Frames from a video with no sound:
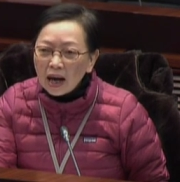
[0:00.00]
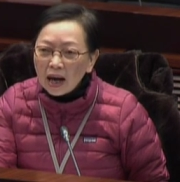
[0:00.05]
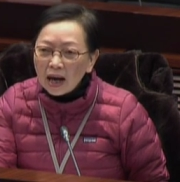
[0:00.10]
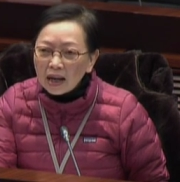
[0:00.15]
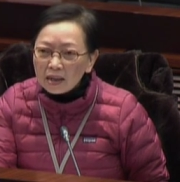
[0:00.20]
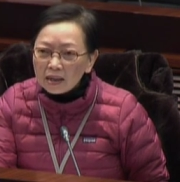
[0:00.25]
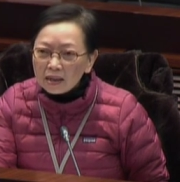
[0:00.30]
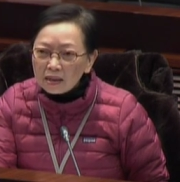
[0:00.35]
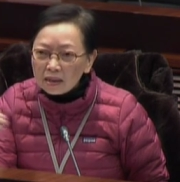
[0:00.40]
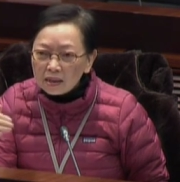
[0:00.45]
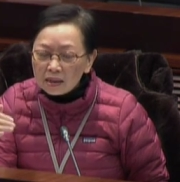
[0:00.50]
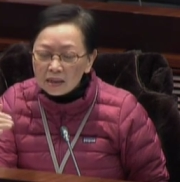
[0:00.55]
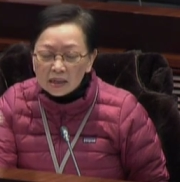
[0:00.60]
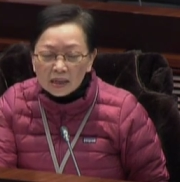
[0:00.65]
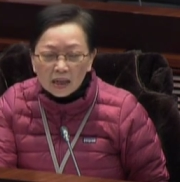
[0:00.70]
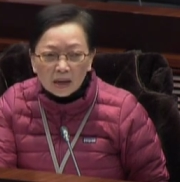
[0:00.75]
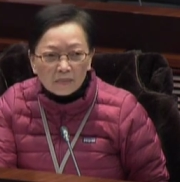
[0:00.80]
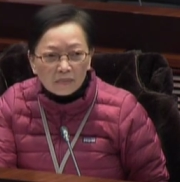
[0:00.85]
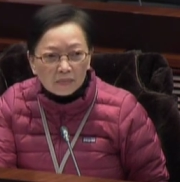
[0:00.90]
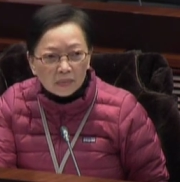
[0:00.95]
And if
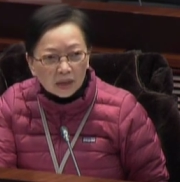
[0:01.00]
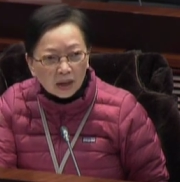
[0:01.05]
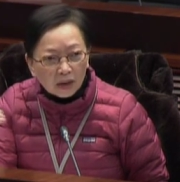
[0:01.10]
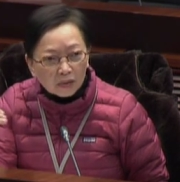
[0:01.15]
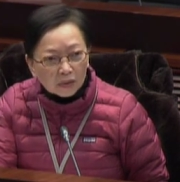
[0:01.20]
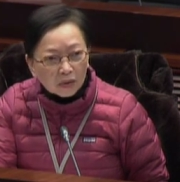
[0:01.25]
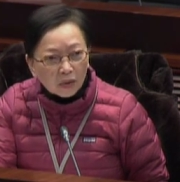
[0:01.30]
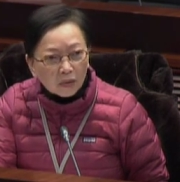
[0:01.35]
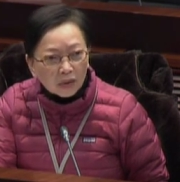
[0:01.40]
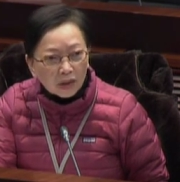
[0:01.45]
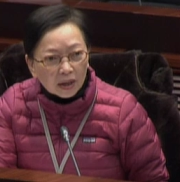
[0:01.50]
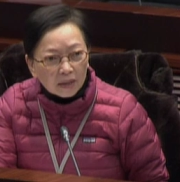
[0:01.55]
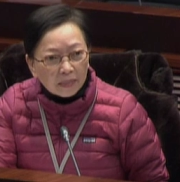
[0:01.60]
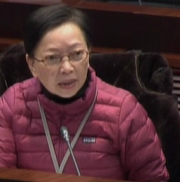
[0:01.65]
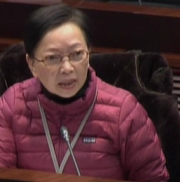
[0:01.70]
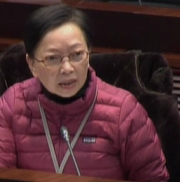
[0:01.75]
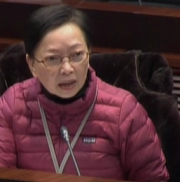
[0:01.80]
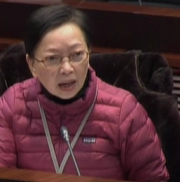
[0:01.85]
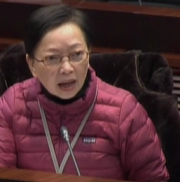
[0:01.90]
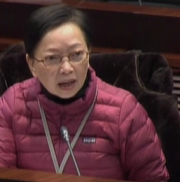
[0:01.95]
it's the
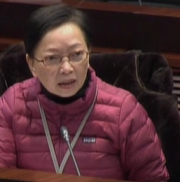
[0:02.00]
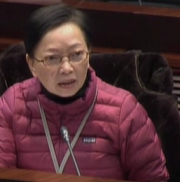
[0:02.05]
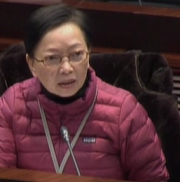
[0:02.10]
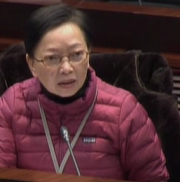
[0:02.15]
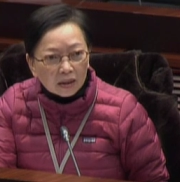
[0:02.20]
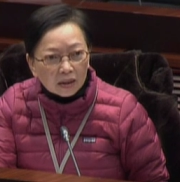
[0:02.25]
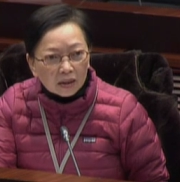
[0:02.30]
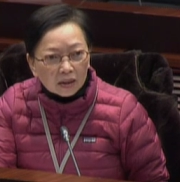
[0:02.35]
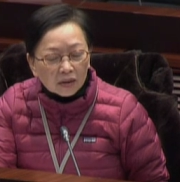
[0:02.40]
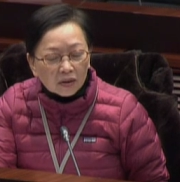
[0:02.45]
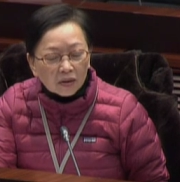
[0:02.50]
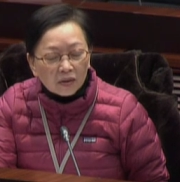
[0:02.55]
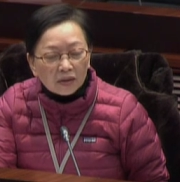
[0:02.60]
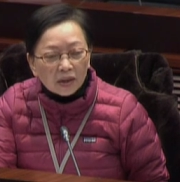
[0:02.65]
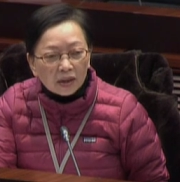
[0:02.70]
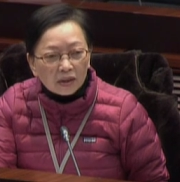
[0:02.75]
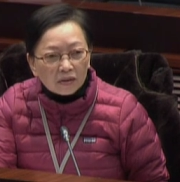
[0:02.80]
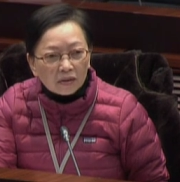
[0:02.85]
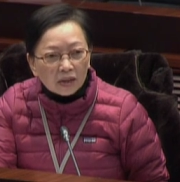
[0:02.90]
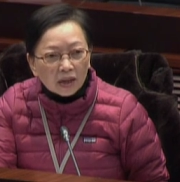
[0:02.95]
latter, then
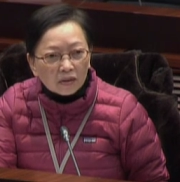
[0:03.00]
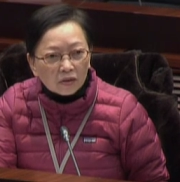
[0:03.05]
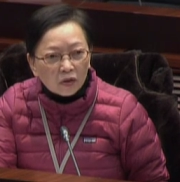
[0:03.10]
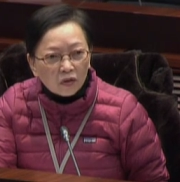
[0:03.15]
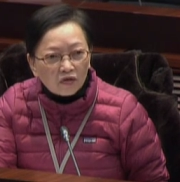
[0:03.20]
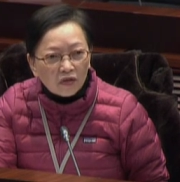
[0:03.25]
owners uh,